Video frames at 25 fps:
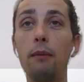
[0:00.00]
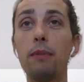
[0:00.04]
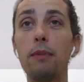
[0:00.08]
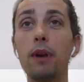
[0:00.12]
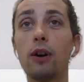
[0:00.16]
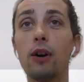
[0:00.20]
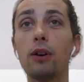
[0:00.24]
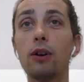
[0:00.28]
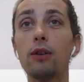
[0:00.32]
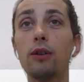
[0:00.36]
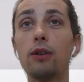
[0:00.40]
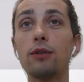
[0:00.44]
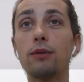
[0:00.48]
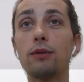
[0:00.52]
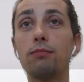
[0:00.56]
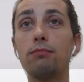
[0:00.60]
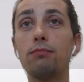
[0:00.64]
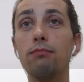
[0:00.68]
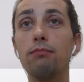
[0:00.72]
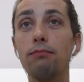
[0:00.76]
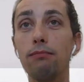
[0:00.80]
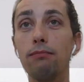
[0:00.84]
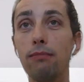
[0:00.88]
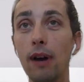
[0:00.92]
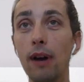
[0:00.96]
because
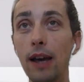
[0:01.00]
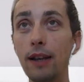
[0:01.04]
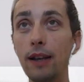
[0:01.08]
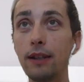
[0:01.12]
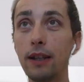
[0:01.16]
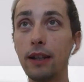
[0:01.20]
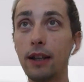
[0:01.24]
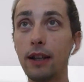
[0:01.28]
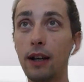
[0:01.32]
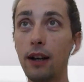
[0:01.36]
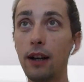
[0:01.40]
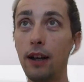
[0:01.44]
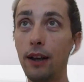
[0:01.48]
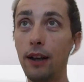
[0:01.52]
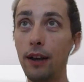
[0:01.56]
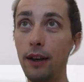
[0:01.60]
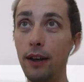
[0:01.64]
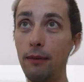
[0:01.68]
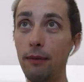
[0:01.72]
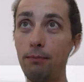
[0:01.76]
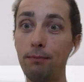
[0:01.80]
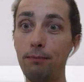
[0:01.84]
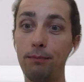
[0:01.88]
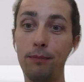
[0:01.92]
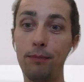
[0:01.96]

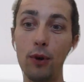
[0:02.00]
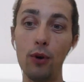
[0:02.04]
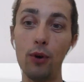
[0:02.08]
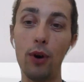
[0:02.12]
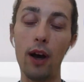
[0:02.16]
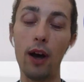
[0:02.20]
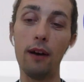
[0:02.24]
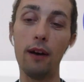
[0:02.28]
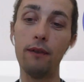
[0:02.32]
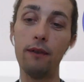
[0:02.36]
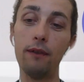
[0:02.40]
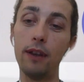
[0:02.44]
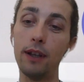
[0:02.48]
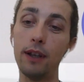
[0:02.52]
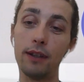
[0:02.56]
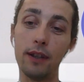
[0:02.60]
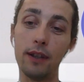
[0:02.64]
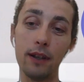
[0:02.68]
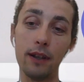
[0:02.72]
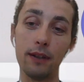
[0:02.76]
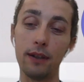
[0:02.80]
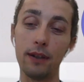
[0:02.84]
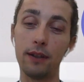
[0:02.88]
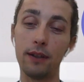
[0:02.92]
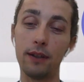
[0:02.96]
basically you have this
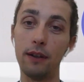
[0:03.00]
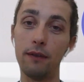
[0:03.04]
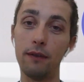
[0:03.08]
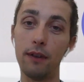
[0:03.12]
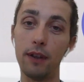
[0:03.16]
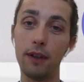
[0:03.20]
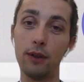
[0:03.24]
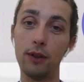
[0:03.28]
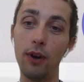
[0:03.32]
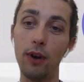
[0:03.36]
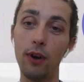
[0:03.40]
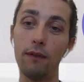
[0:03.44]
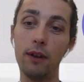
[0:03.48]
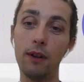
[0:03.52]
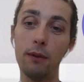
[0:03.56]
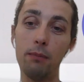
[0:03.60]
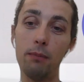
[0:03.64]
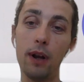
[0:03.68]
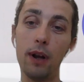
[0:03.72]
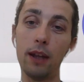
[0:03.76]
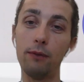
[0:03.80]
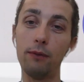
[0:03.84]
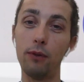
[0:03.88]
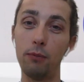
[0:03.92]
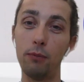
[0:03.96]
as a service, you have the
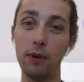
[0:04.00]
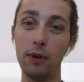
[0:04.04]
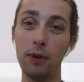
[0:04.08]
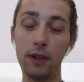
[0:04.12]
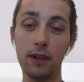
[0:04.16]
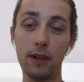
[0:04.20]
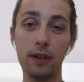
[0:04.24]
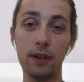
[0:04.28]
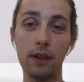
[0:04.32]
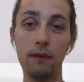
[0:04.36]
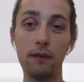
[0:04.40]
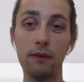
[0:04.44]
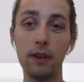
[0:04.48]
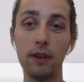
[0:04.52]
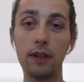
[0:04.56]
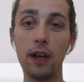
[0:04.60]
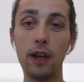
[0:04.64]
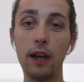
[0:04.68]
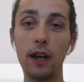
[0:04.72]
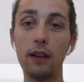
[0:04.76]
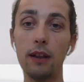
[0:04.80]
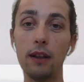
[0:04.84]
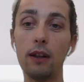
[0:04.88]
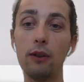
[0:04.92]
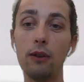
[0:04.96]
platform as a
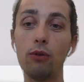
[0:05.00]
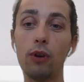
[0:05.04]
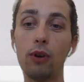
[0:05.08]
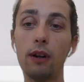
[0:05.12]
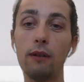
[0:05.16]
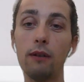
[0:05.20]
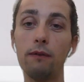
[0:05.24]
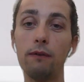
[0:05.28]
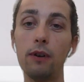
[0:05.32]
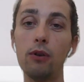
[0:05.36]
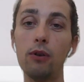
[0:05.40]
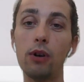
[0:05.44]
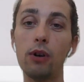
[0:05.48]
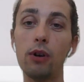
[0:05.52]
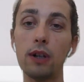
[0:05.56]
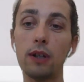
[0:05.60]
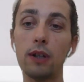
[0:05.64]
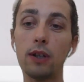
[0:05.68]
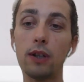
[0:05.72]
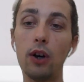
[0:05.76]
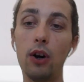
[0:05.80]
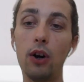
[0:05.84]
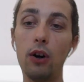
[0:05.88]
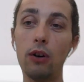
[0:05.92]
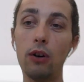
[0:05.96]
service, and then you can
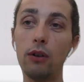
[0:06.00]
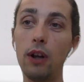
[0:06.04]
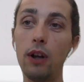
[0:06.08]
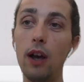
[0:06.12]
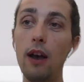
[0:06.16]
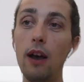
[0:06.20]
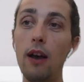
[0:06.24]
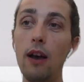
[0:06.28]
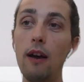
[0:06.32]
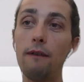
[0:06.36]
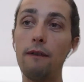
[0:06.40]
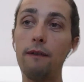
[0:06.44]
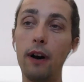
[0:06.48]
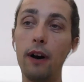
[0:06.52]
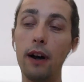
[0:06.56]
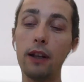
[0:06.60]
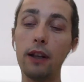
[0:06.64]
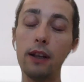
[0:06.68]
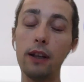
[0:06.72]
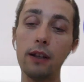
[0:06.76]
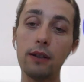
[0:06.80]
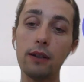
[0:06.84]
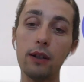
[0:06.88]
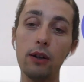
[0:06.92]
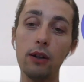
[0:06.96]
focus on
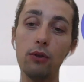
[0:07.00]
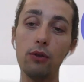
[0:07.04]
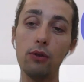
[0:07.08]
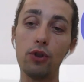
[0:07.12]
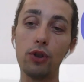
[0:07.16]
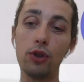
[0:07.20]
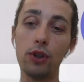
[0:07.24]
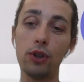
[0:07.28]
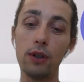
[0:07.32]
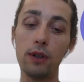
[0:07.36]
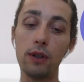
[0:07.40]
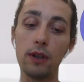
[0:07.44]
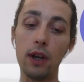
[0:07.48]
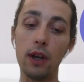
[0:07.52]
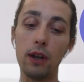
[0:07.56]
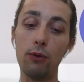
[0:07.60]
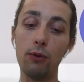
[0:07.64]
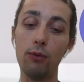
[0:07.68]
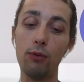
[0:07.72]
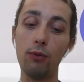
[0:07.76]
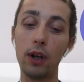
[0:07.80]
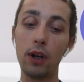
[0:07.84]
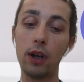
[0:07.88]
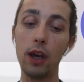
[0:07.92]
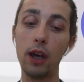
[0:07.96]
finding solutions
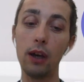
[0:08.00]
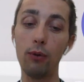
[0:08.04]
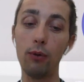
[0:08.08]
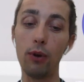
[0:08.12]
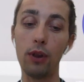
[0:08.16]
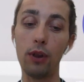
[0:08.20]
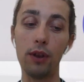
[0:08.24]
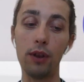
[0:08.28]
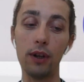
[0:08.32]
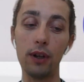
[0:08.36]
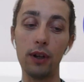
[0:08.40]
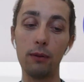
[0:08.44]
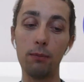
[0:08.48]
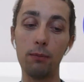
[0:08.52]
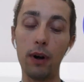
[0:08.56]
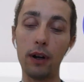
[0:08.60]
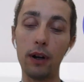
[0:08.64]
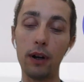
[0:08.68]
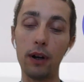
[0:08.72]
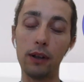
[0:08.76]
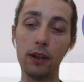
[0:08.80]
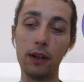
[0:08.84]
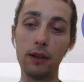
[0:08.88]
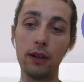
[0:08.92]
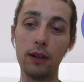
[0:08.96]
and working with third
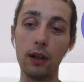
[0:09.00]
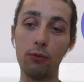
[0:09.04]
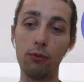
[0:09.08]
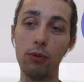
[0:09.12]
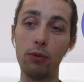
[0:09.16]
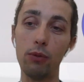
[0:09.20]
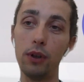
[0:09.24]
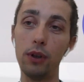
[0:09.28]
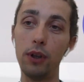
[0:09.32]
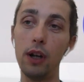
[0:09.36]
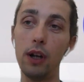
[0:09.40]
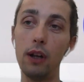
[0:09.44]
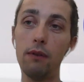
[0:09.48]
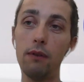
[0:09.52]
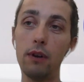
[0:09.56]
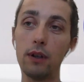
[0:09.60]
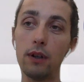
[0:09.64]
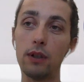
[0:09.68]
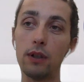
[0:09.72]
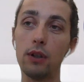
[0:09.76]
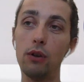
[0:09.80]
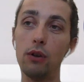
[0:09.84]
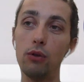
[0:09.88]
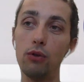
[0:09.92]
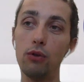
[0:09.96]
parties that will
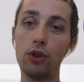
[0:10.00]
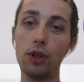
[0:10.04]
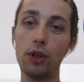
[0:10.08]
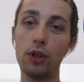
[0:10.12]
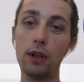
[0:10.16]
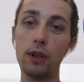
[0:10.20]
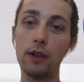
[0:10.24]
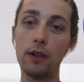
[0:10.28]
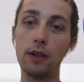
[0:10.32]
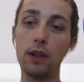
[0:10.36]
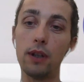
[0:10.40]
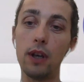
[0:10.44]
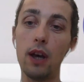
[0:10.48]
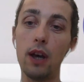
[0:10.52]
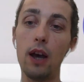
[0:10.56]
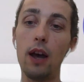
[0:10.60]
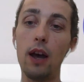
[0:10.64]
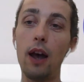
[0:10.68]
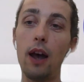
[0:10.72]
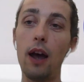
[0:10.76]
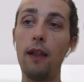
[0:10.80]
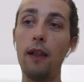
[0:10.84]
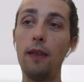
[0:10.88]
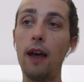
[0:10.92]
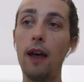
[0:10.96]
deliver solutions
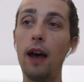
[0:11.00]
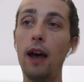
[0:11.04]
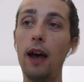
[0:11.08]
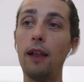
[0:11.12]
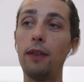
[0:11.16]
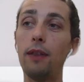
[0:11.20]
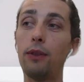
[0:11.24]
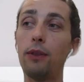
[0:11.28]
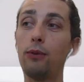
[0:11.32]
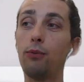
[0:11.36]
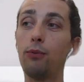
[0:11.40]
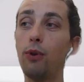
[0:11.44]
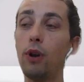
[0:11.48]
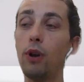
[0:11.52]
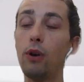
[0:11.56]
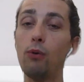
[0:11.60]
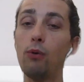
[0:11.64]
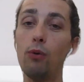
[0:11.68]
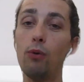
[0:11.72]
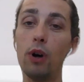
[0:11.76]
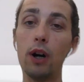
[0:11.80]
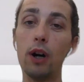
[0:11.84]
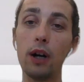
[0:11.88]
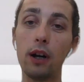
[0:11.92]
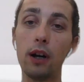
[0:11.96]
that
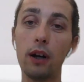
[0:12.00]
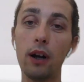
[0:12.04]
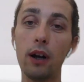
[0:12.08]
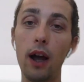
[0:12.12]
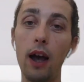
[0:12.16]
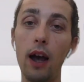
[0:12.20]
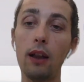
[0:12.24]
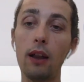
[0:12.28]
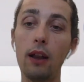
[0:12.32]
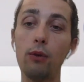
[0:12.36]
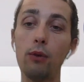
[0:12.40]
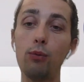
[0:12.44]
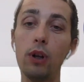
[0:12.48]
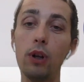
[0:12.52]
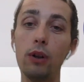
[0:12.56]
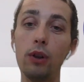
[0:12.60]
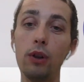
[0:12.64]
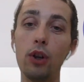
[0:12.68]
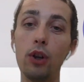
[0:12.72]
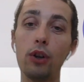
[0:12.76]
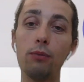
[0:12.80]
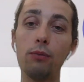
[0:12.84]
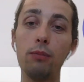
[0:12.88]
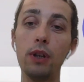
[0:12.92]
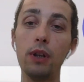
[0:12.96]
will work and will
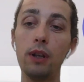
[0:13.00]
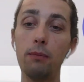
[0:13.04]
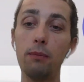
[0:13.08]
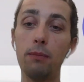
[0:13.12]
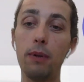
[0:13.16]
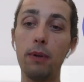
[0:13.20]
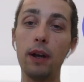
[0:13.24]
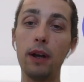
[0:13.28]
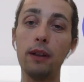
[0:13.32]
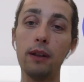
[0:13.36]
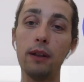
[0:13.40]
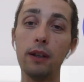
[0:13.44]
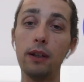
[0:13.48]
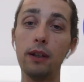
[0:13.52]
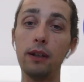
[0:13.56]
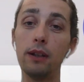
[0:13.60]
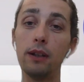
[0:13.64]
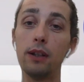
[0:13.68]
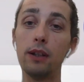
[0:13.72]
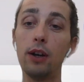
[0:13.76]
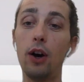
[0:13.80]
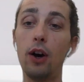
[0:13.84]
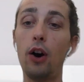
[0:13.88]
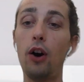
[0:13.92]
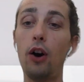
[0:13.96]
not be
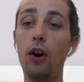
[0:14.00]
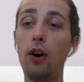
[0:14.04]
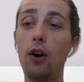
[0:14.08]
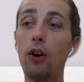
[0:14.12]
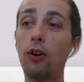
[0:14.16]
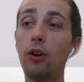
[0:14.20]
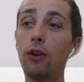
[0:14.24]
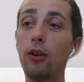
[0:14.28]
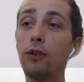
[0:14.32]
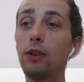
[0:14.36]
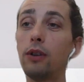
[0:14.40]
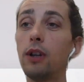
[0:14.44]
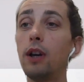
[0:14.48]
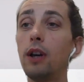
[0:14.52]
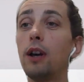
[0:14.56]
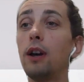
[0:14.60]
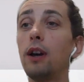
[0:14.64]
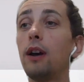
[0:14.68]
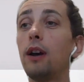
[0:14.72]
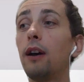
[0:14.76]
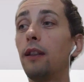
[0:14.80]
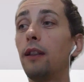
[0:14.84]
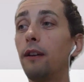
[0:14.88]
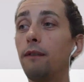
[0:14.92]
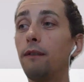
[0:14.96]
dependent on
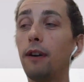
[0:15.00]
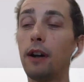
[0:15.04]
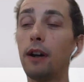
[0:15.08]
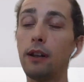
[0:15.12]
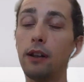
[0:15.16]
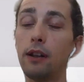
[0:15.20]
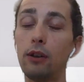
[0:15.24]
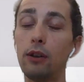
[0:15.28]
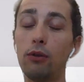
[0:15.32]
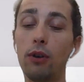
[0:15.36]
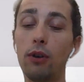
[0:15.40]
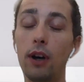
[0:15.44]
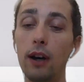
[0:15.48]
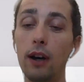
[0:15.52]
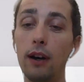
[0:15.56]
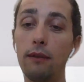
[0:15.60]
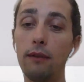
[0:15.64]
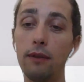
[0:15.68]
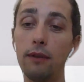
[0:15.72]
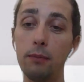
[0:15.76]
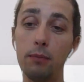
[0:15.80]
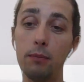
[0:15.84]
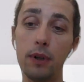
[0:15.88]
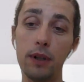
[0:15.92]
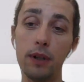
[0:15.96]
the fact that you
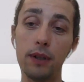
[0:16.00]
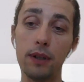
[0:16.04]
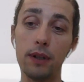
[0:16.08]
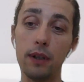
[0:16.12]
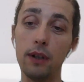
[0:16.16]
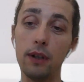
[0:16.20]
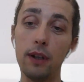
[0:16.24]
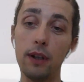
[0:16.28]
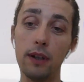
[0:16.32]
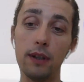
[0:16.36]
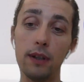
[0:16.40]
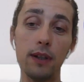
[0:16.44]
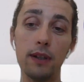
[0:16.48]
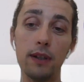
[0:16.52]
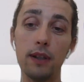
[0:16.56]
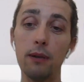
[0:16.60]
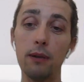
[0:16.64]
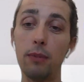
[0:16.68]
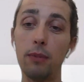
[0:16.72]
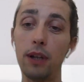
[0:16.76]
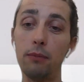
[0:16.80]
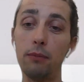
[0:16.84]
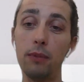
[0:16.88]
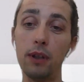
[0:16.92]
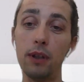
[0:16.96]
have a
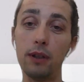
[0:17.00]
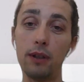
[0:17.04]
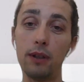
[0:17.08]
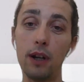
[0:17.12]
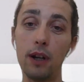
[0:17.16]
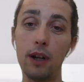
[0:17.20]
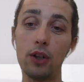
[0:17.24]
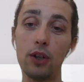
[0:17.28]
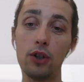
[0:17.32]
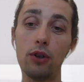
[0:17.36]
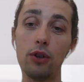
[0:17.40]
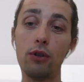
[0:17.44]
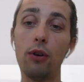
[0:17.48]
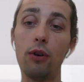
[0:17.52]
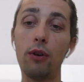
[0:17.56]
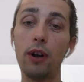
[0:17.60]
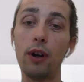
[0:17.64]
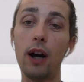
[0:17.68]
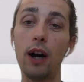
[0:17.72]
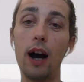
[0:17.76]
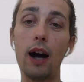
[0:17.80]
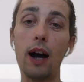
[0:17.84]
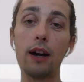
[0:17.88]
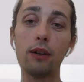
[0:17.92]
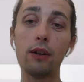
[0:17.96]
system administration or a
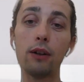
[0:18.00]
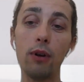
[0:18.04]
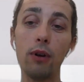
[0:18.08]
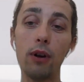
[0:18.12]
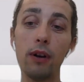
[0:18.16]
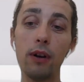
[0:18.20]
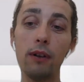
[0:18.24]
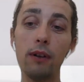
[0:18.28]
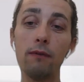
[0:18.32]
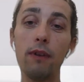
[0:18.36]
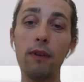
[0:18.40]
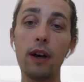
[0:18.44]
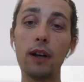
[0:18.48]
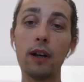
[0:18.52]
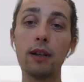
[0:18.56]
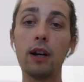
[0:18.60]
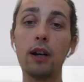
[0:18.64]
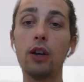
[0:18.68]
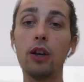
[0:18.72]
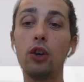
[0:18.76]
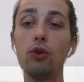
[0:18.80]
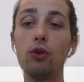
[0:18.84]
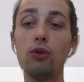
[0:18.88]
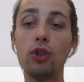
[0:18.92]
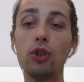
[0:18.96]
hardware a
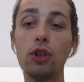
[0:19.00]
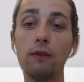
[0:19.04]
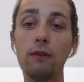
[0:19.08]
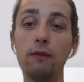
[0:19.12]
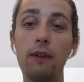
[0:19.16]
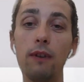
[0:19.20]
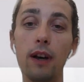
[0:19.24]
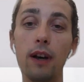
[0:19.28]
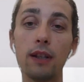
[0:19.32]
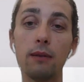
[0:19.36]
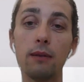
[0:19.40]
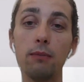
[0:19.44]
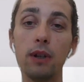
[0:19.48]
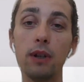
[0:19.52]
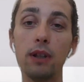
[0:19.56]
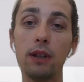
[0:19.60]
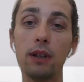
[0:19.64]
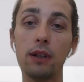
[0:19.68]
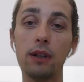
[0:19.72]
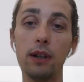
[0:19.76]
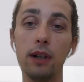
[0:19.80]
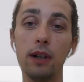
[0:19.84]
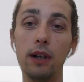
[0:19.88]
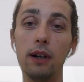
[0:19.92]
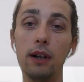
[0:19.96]
huge
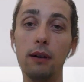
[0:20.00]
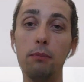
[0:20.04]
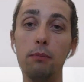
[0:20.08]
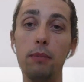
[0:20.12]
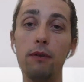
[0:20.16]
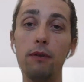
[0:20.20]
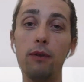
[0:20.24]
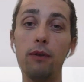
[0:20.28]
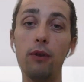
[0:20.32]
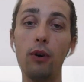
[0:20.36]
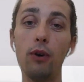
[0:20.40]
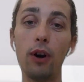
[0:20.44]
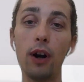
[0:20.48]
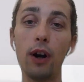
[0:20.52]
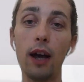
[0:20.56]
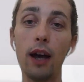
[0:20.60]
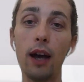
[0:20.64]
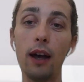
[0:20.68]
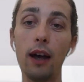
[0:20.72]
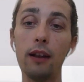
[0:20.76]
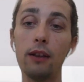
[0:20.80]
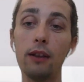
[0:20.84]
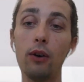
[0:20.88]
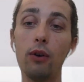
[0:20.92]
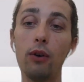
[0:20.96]
investment
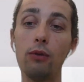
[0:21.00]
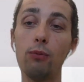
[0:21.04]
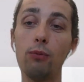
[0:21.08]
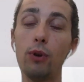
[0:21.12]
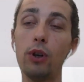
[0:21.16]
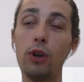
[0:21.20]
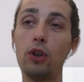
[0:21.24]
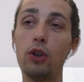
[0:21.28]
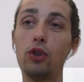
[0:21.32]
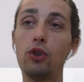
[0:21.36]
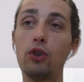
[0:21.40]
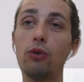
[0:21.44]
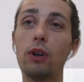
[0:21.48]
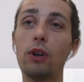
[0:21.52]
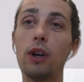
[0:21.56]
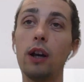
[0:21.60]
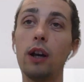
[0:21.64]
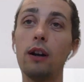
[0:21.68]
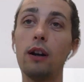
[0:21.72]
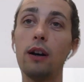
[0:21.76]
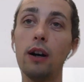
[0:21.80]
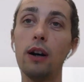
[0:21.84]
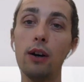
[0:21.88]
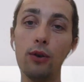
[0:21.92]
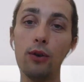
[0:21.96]
beforehand on which you
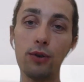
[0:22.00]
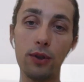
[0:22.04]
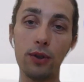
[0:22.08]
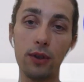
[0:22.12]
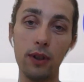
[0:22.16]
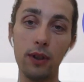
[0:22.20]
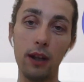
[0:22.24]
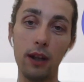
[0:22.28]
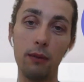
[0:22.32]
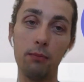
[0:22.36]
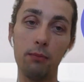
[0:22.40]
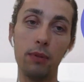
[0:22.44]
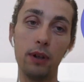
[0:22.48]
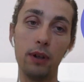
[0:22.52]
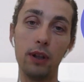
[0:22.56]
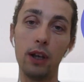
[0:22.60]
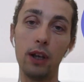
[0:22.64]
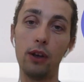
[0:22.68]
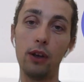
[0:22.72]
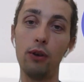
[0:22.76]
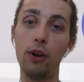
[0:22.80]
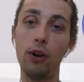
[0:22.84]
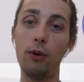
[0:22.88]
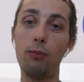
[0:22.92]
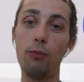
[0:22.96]
can host that
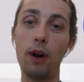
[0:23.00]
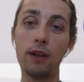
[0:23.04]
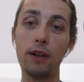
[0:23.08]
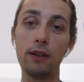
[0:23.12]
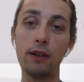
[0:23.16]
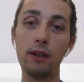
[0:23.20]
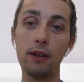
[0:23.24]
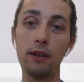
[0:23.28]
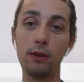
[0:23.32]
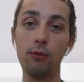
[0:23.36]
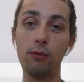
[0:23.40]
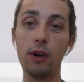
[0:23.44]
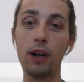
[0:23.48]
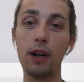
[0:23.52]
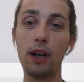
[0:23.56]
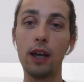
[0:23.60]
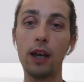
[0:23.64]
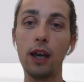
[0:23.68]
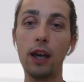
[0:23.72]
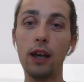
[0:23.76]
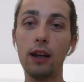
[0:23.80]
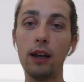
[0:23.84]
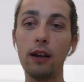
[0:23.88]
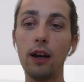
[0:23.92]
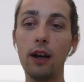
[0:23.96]
particular. Once it's
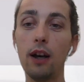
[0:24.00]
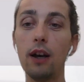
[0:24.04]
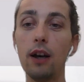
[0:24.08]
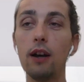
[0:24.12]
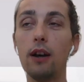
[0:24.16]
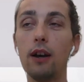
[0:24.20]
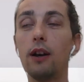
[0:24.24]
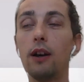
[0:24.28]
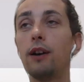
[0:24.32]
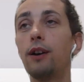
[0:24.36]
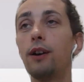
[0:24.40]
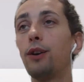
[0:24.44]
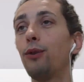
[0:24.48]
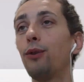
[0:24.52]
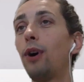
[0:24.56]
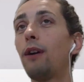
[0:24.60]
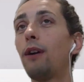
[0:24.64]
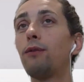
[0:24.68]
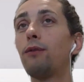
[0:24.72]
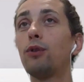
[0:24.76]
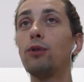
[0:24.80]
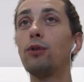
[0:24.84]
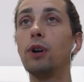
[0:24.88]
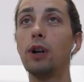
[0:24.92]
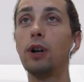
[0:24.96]
working, you
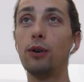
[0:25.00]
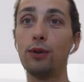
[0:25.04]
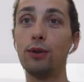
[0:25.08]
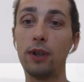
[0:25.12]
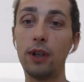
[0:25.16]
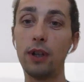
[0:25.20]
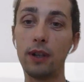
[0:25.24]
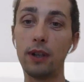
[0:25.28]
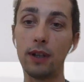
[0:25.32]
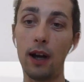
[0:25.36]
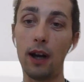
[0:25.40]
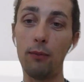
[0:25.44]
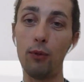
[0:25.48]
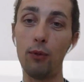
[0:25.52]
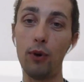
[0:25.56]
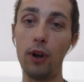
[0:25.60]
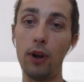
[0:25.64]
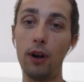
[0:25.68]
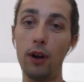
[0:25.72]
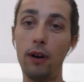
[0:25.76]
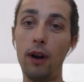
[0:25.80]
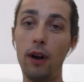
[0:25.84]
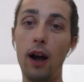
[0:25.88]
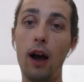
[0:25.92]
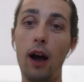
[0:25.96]
have to host it
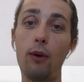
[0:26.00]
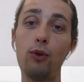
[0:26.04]
somewhere.